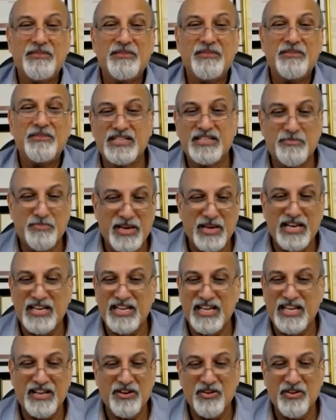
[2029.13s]
virus
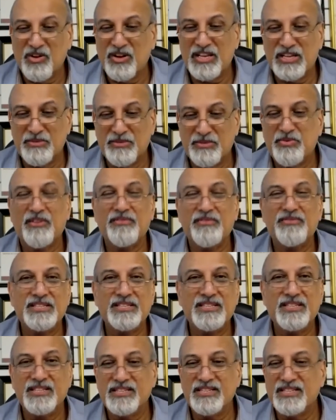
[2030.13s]
spreading in all these
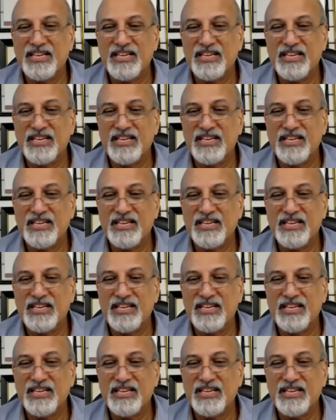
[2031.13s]
provinces,